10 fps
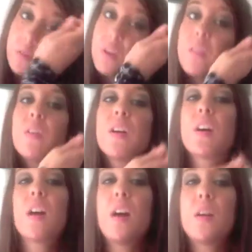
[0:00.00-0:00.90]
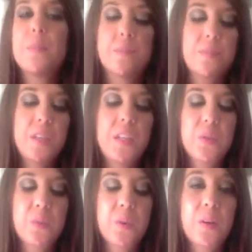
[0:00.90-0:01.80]
Um, these were
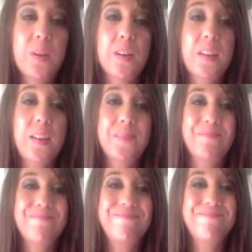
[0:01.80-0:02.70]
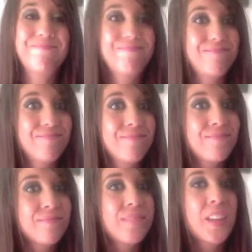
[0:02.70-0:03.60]
um, like
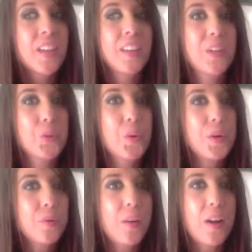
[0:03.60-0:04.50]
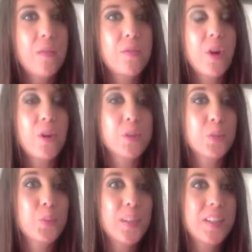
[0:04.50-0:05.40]
twenty-five dollars with a
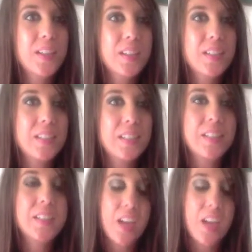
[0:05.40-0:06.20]
discount.